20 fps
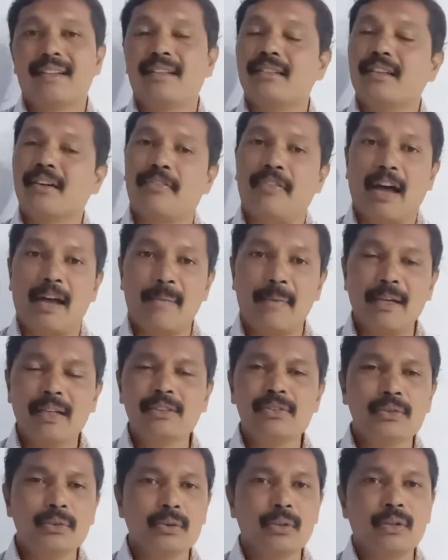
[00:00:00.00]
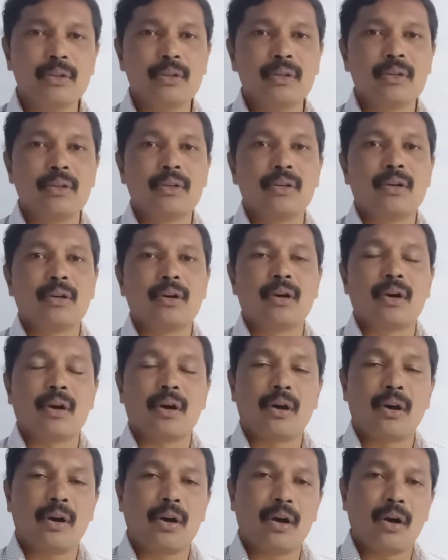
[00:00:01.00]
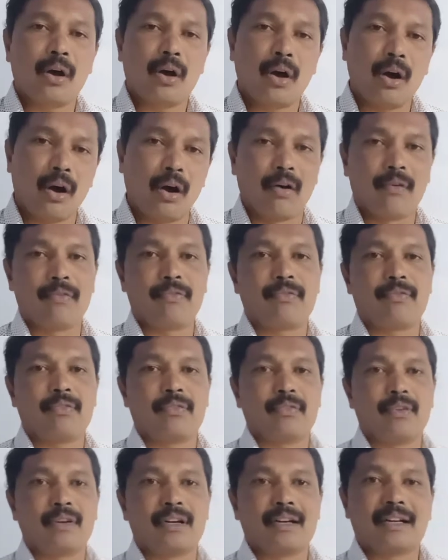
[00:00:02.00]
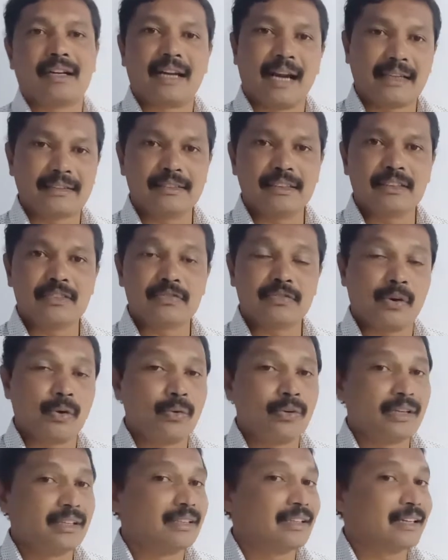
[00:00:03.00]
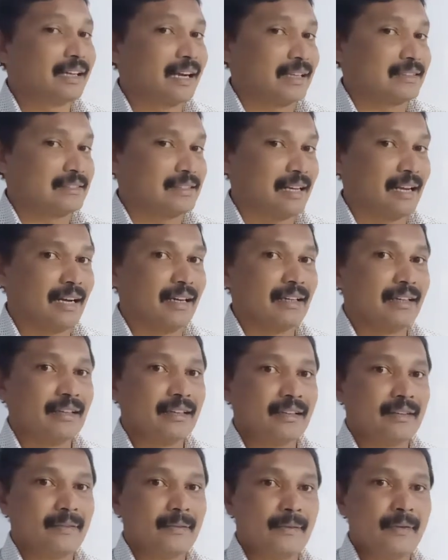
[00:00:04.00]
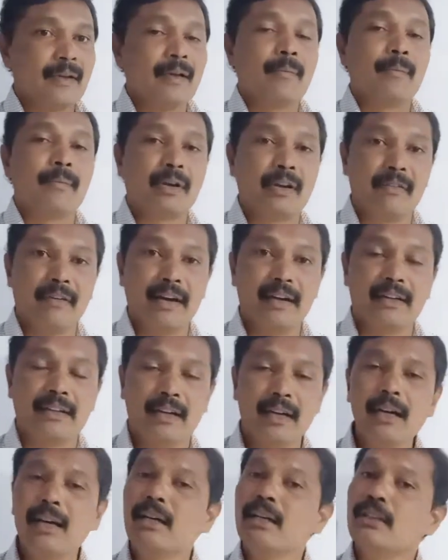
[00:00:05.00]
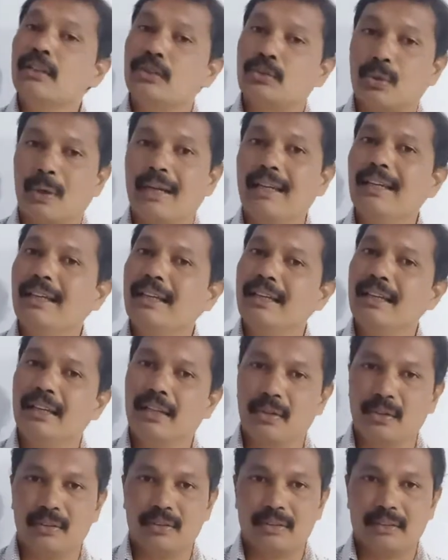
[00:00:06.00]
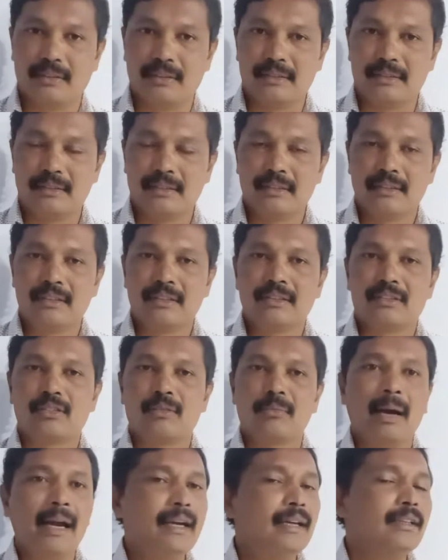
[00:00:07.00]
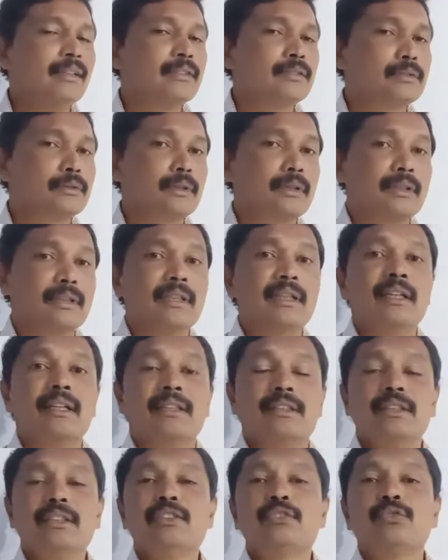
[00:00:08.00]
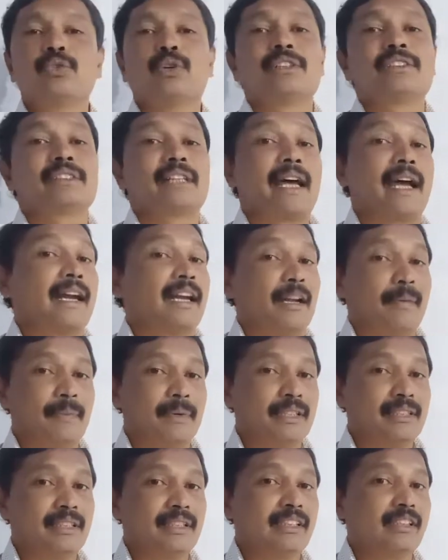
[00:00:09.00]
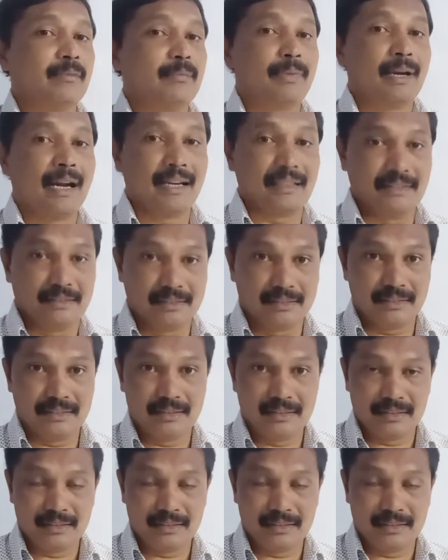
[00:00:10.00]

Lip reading: The fibrous root of grasses found in the grassland prevent the soil erosion. So my dear student, this was adaptation in plants.